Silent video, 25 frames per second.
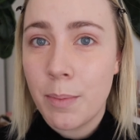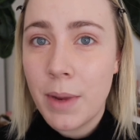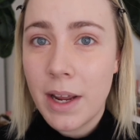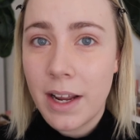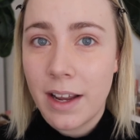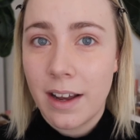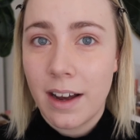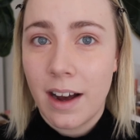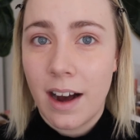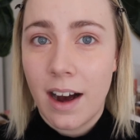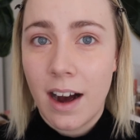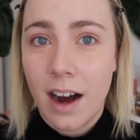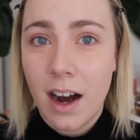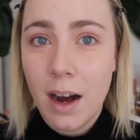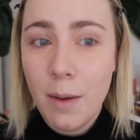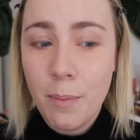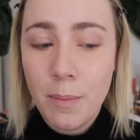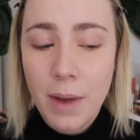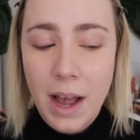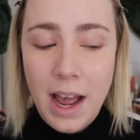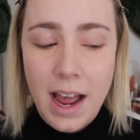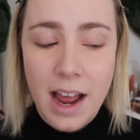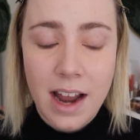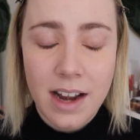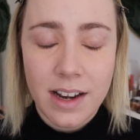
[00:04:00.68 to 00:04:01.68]
pick it
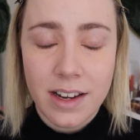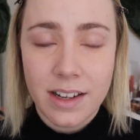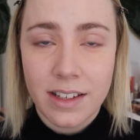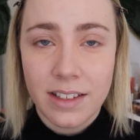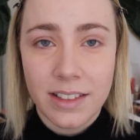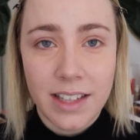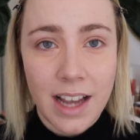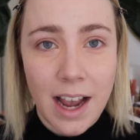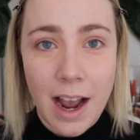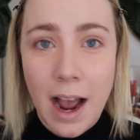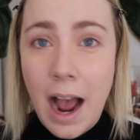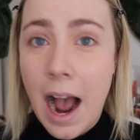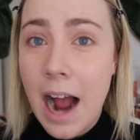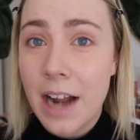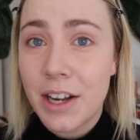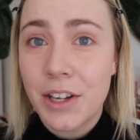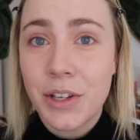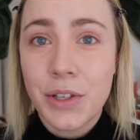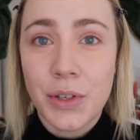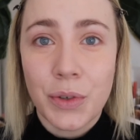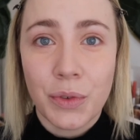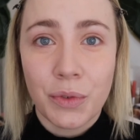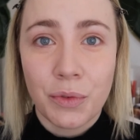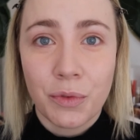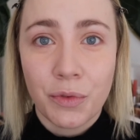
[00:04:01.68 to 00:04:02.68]
up, and yeah, I
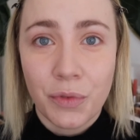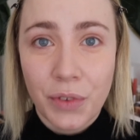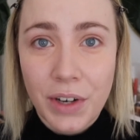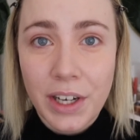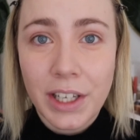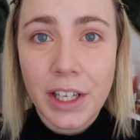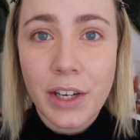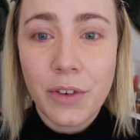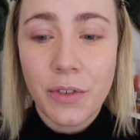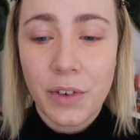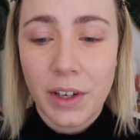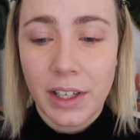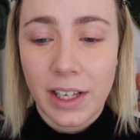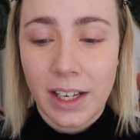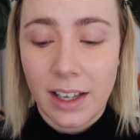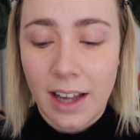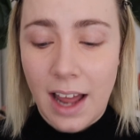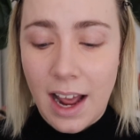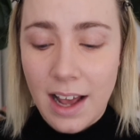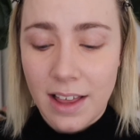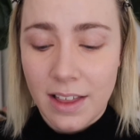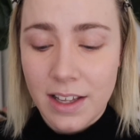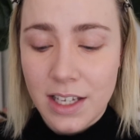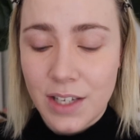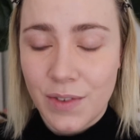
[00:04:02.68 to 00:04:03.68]
just really
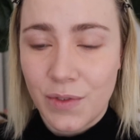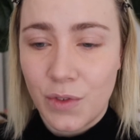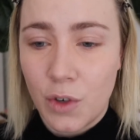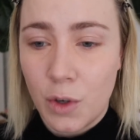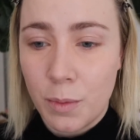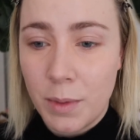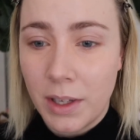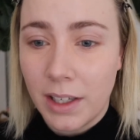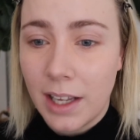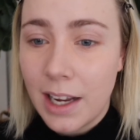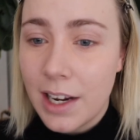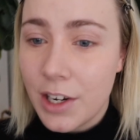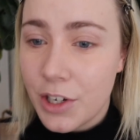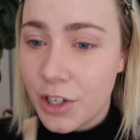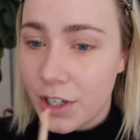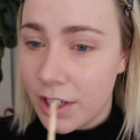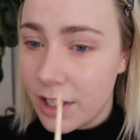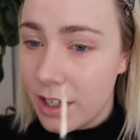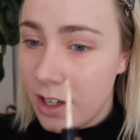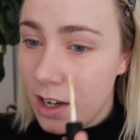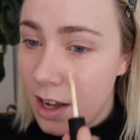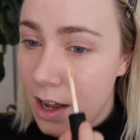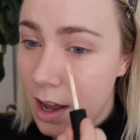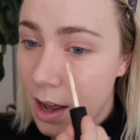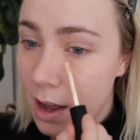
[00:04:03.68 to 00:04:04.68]
like this
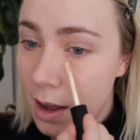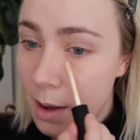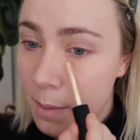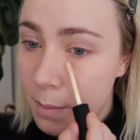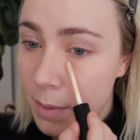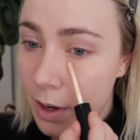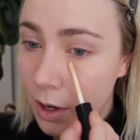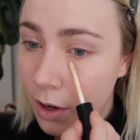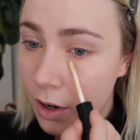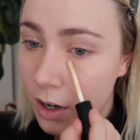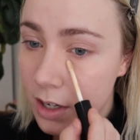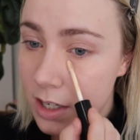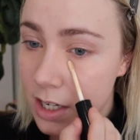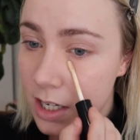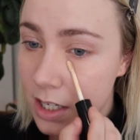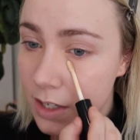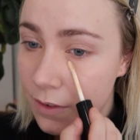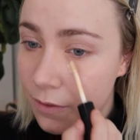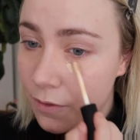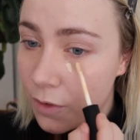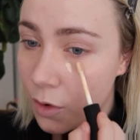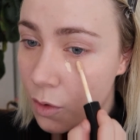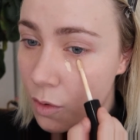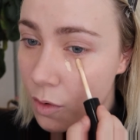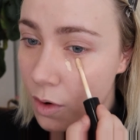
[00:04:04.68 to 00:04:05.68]
formulation because it's
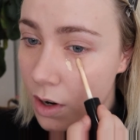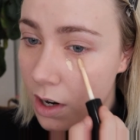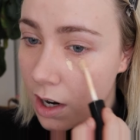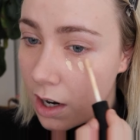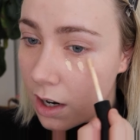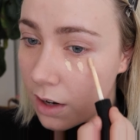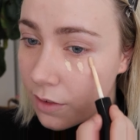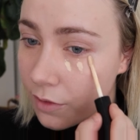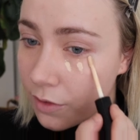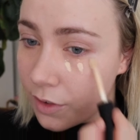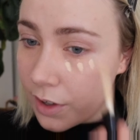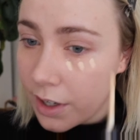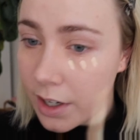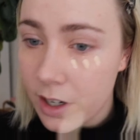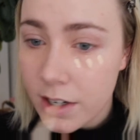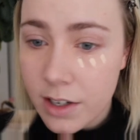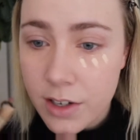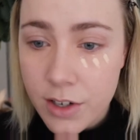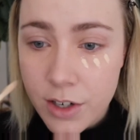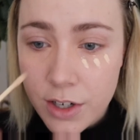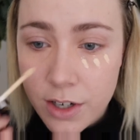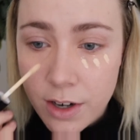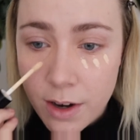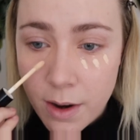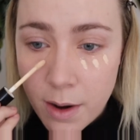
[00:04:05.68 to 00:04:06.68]
full
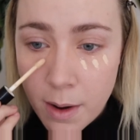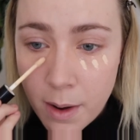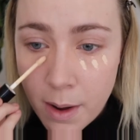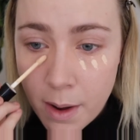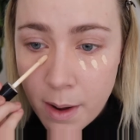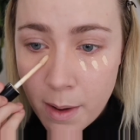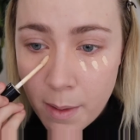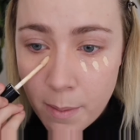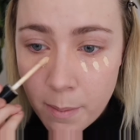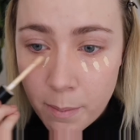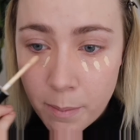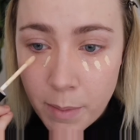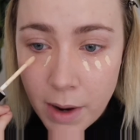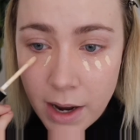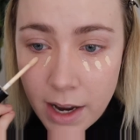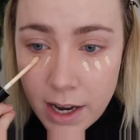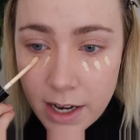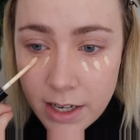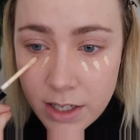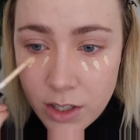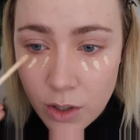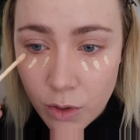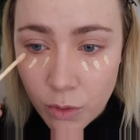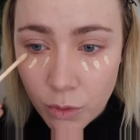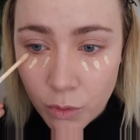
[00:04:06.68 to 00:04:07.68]
coverage, but
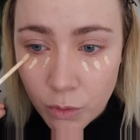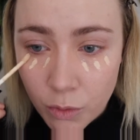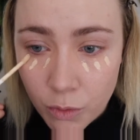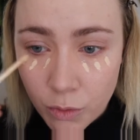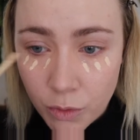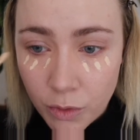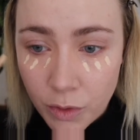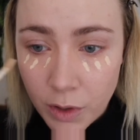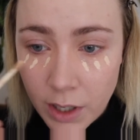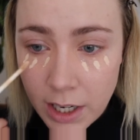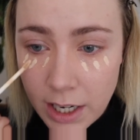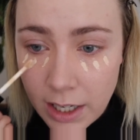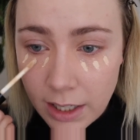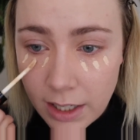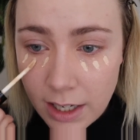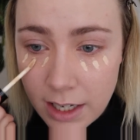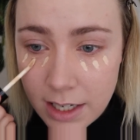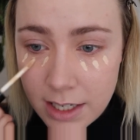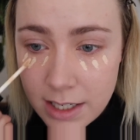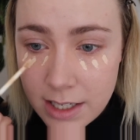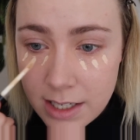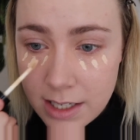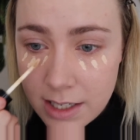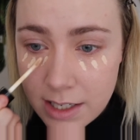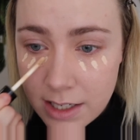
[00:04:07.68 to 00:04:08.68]
it's
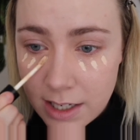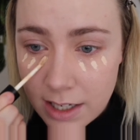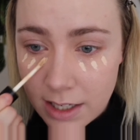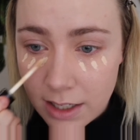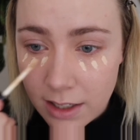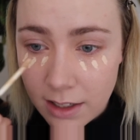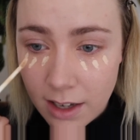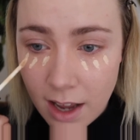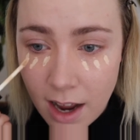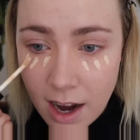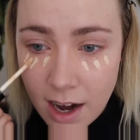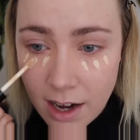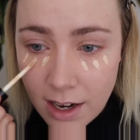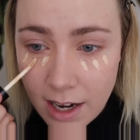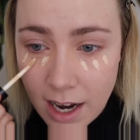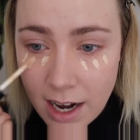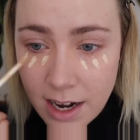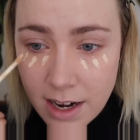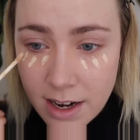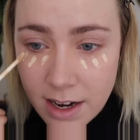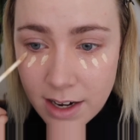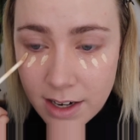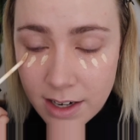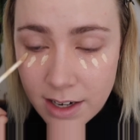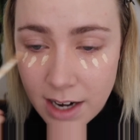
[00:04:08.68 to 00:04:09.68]
really skin-like
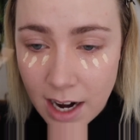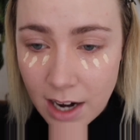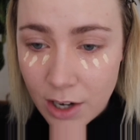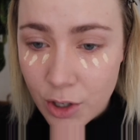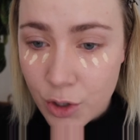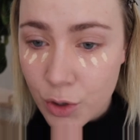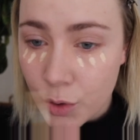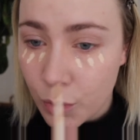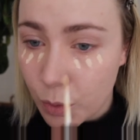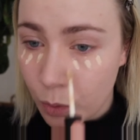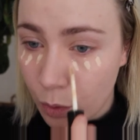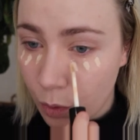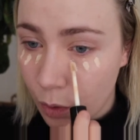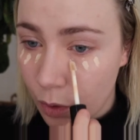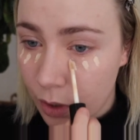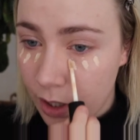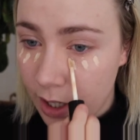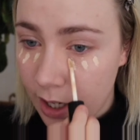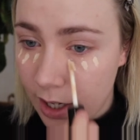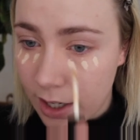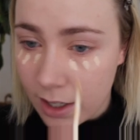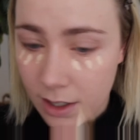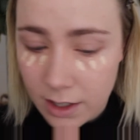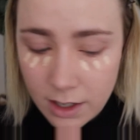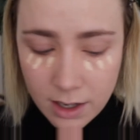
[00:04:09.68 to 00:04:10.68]
and natural
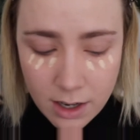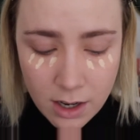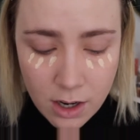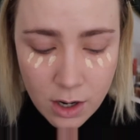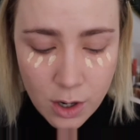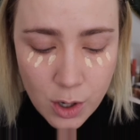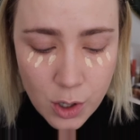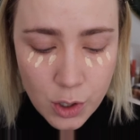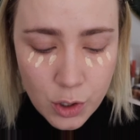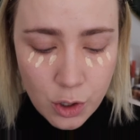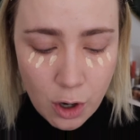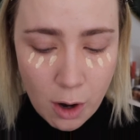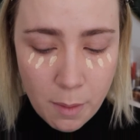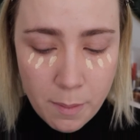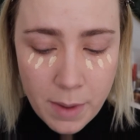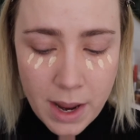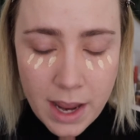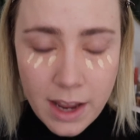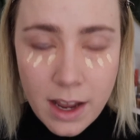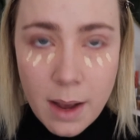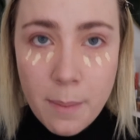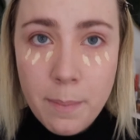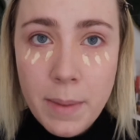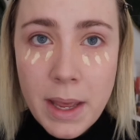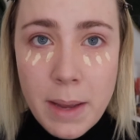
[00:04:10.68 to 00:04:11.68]
looking. So I'm
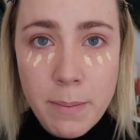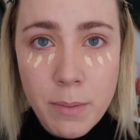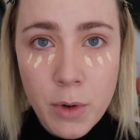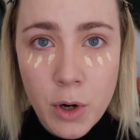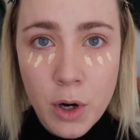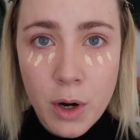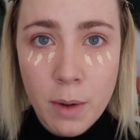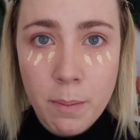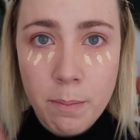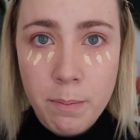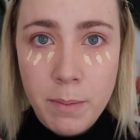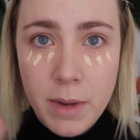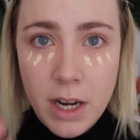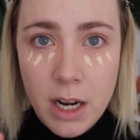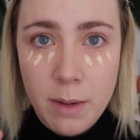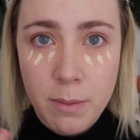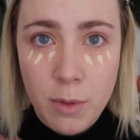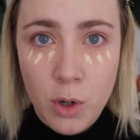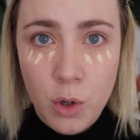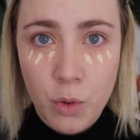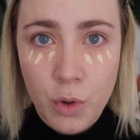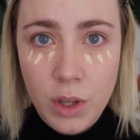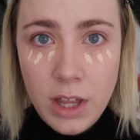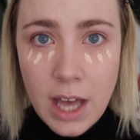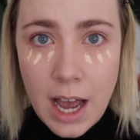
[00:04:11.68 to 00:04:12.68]
being a bit more
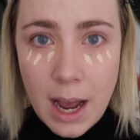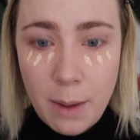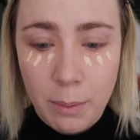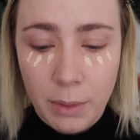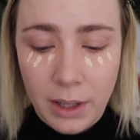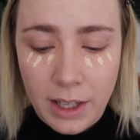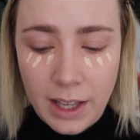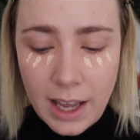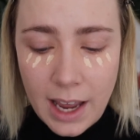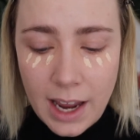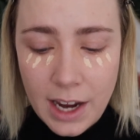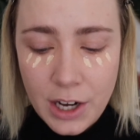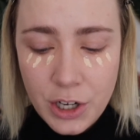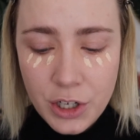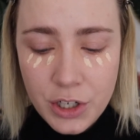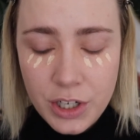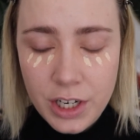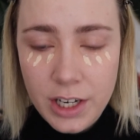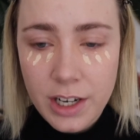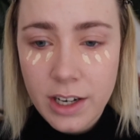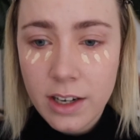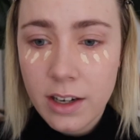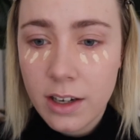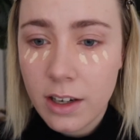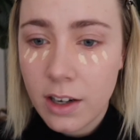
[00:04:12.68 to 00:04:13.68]
minimal with
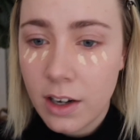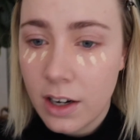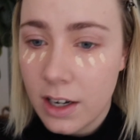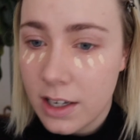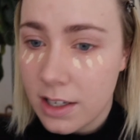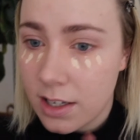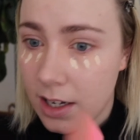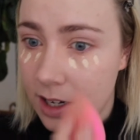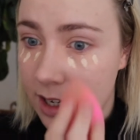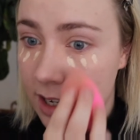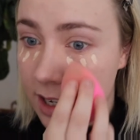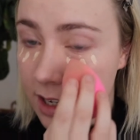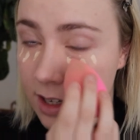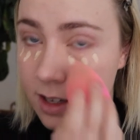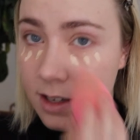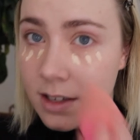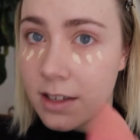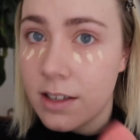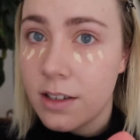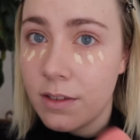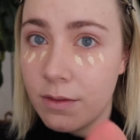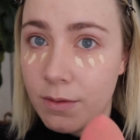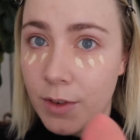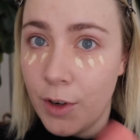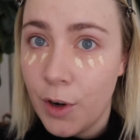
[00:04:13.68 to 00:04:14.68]
application because it
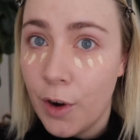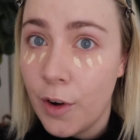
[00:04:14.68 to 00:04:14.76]
is,